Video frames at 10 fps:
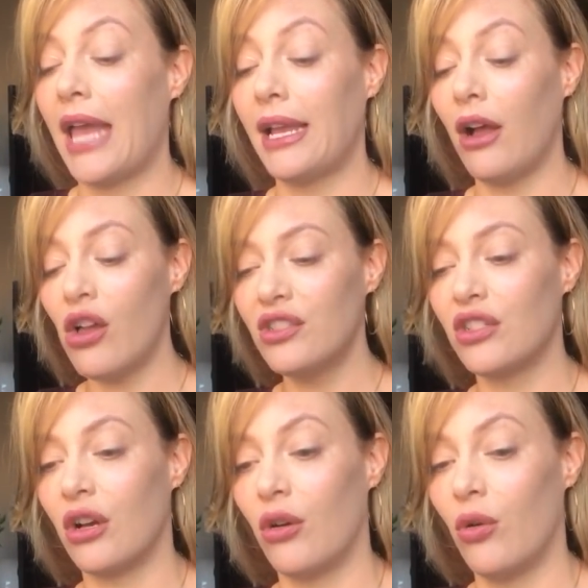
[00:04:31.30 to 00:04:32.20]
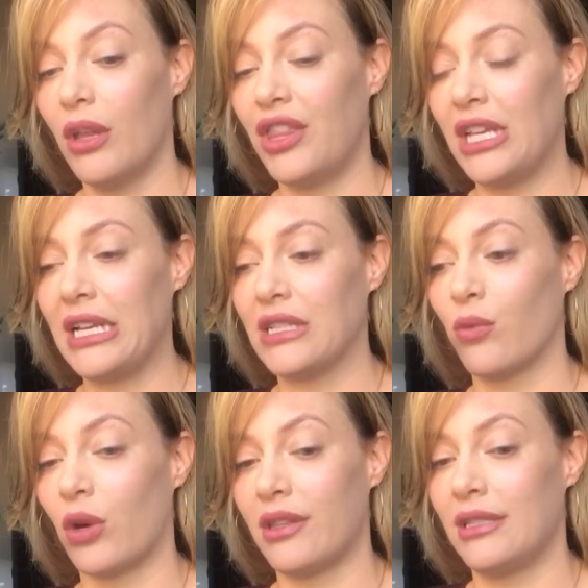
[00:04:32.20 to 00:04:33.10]
And I also think
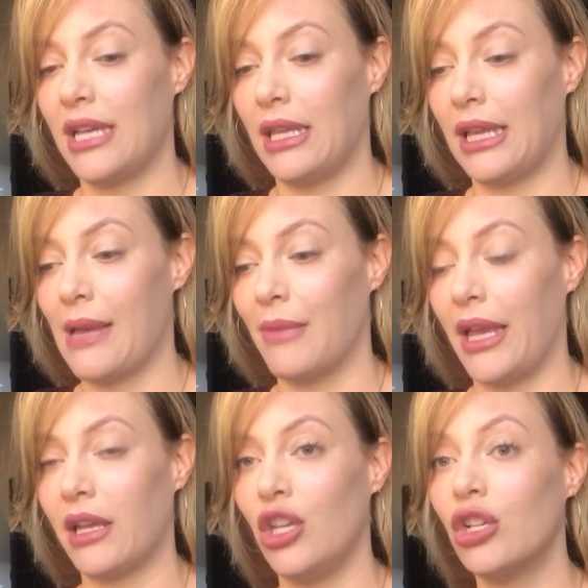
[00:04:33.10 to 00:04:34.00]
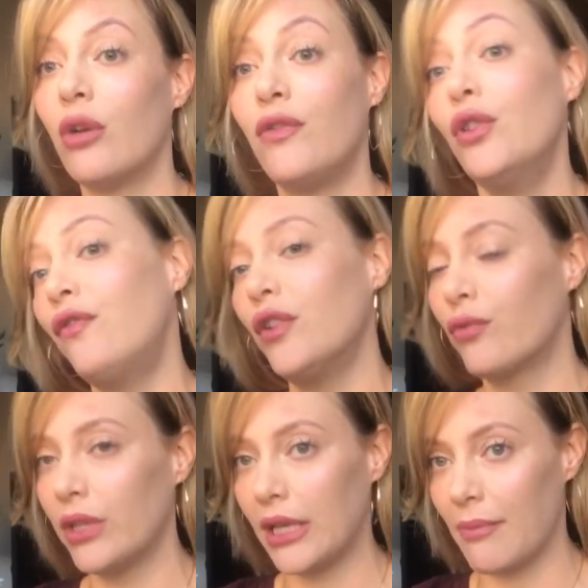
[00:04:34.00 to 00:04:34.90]
it's worth telling him, like, you know, if you
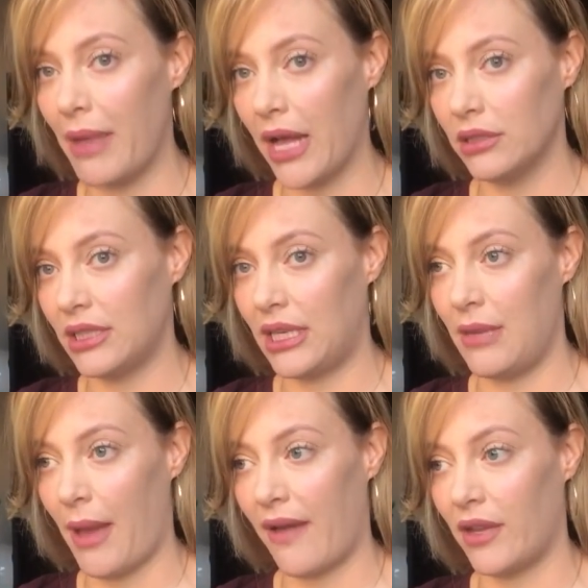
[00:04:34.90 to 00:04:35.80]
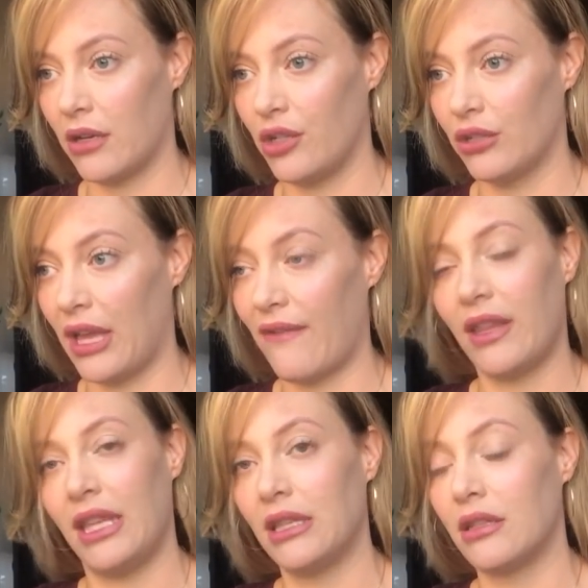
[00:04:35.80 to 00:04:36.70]
feel really compelled to keep having her in your life,
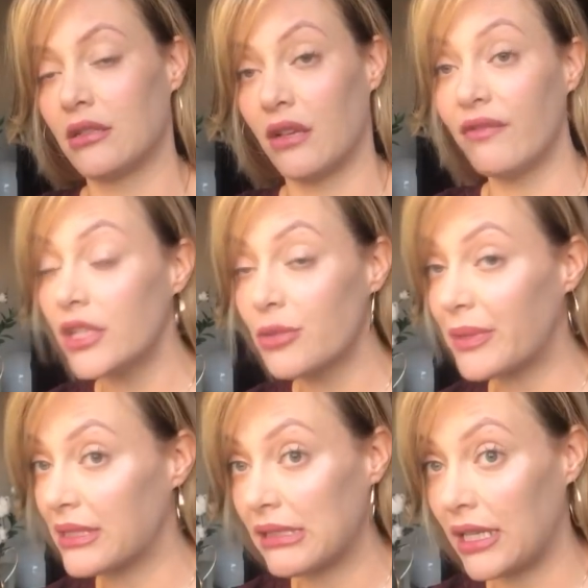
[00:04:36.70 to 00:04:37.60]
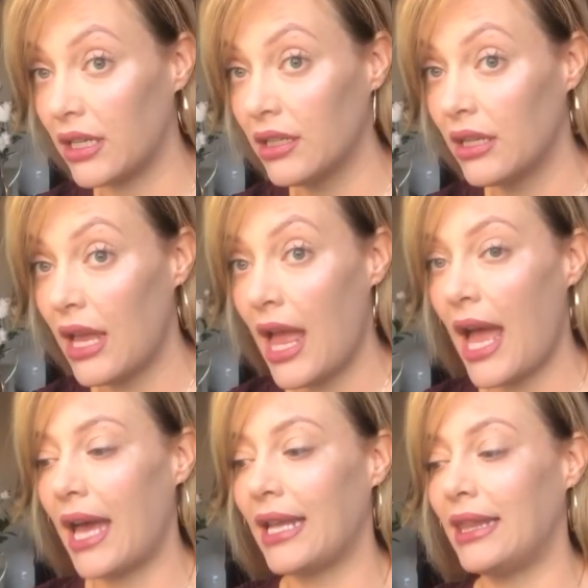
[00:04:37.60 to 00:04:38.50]
I think that there's unfinished business here.
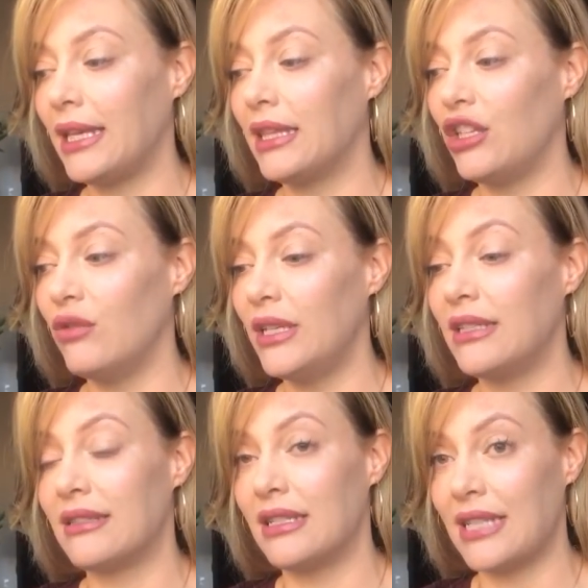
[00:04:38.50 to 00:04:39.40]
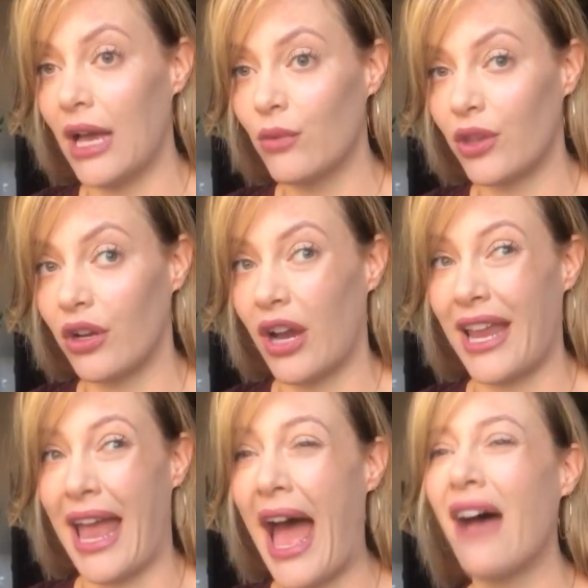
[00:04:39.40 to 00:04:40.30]
And I think that you need to sit down with her
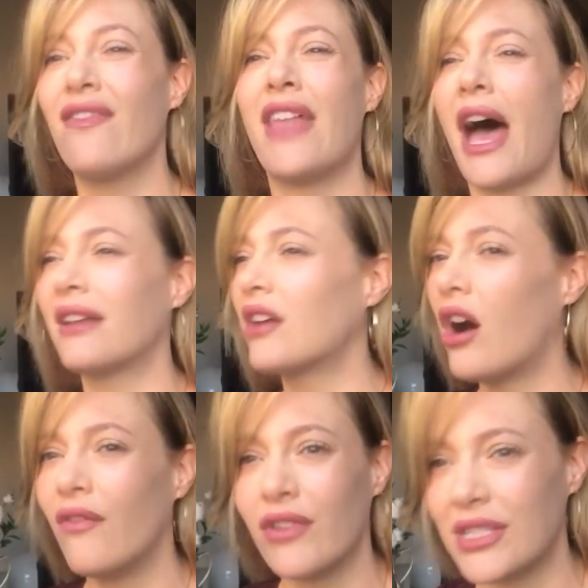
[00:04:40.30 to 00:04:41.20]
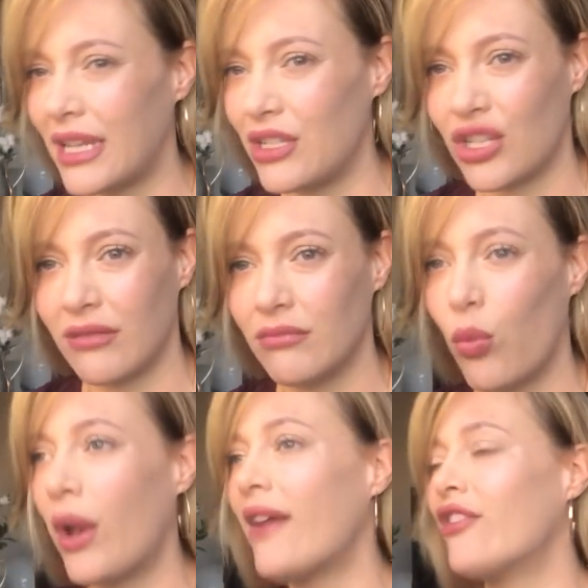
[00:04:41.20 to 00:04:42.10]
and have that conversation,
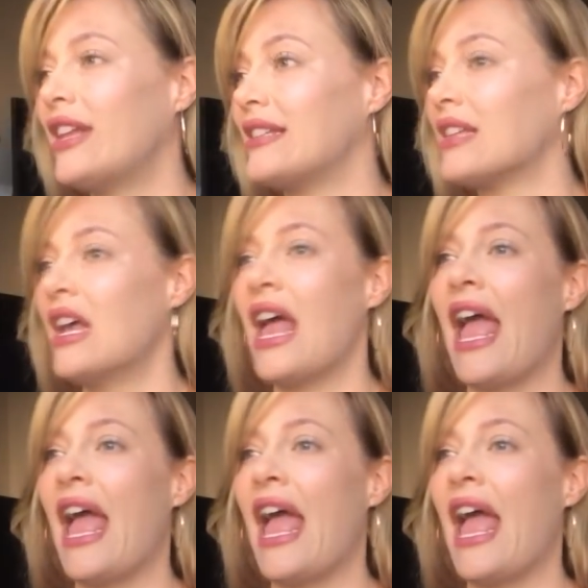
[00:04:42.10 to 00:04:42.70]
whatever it is.